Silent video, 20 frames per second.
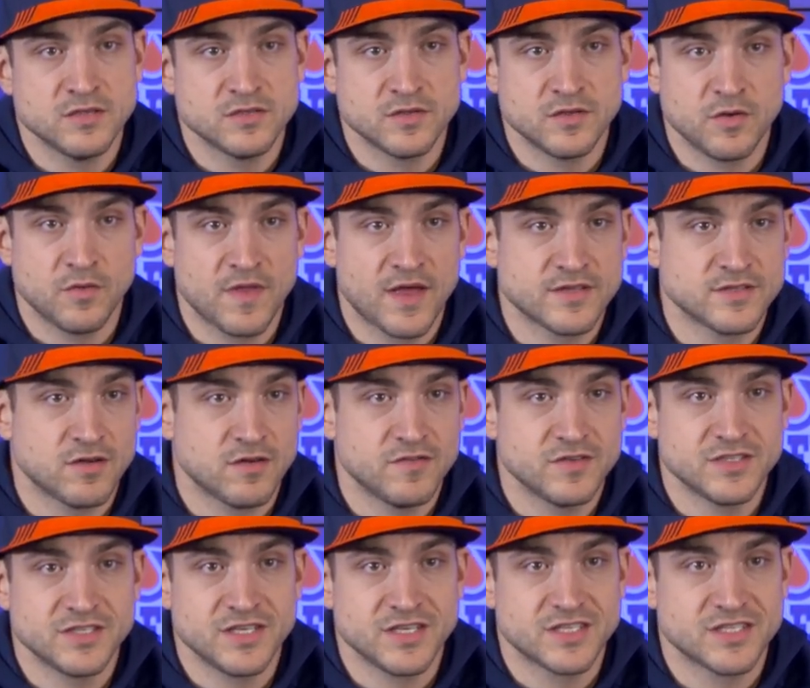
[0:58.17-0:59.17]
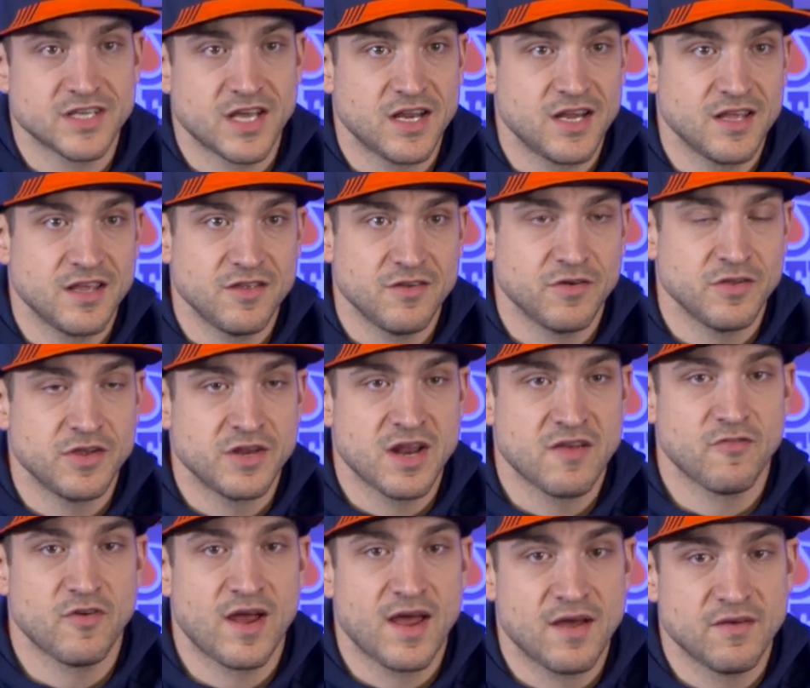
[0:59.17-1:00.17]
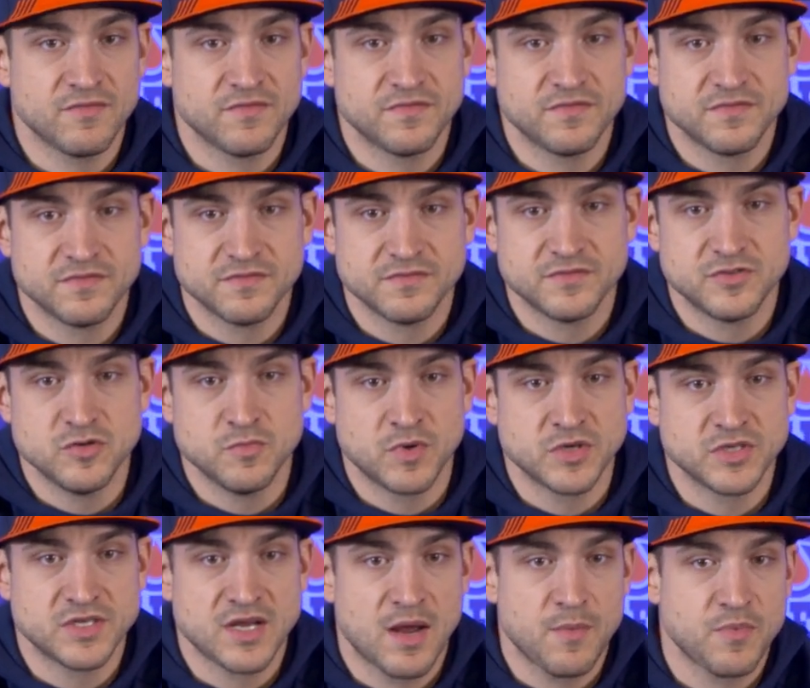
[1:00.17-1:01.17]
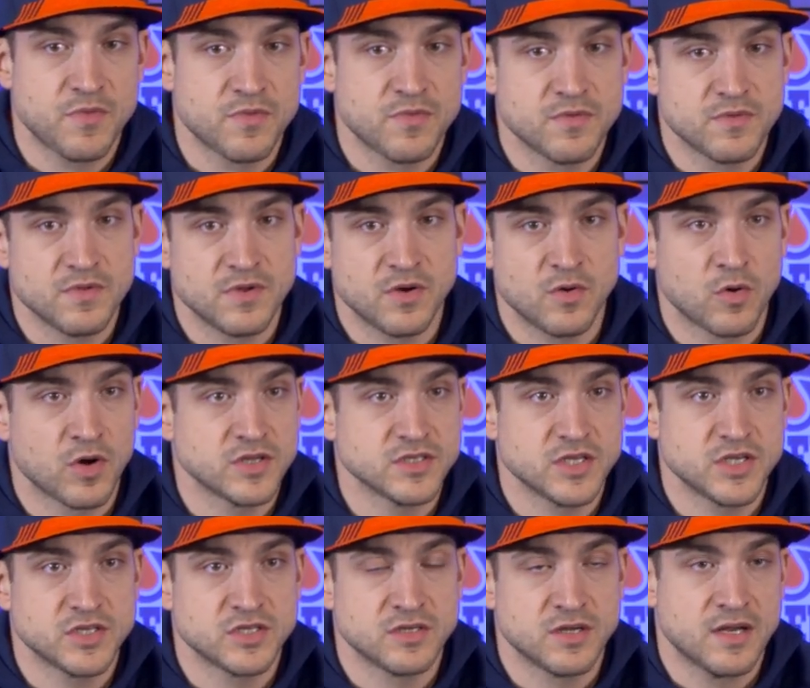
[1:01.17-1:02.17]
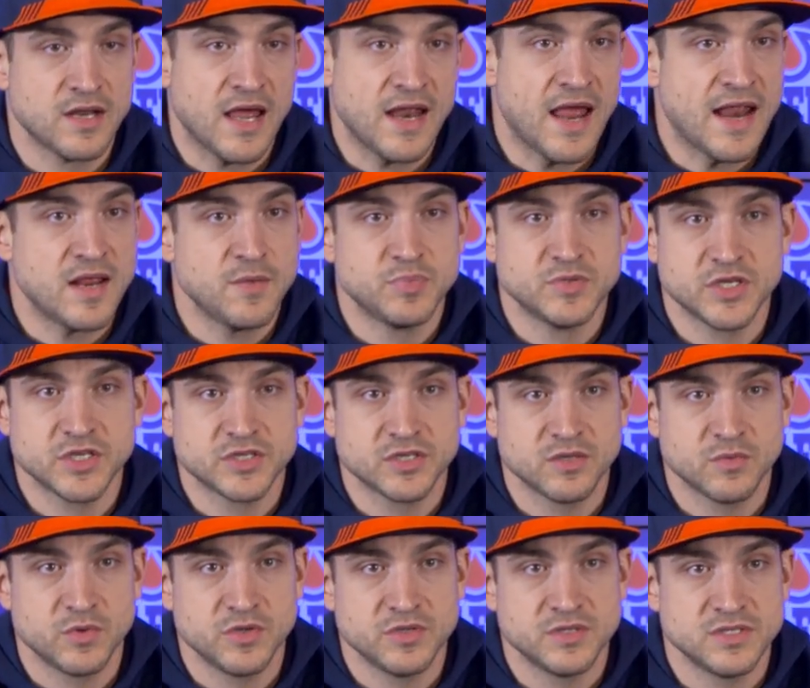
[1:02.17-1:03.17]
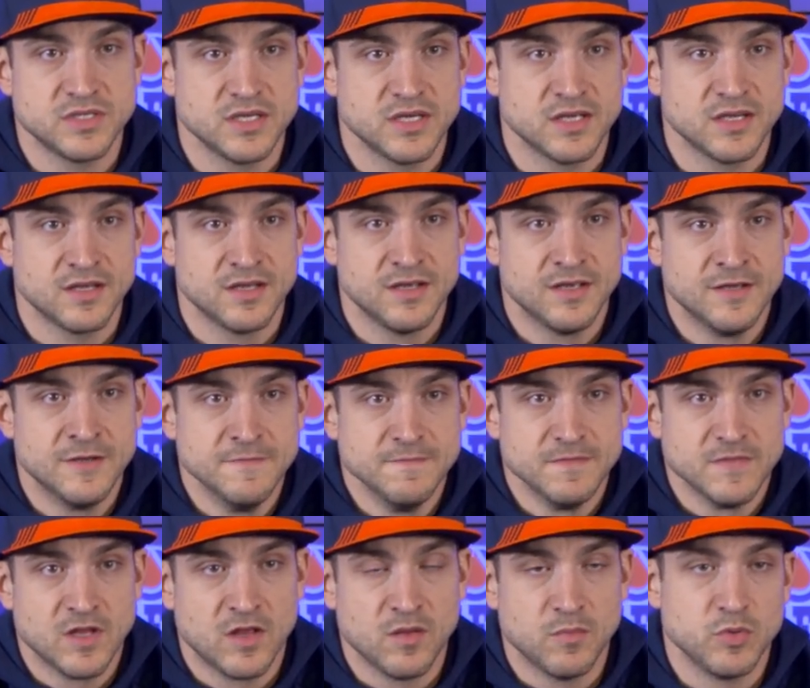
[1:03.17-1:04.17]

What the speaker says: So, you know, that's obviously exciting. You know, you can never have too much depth in an organization at any position when you see it on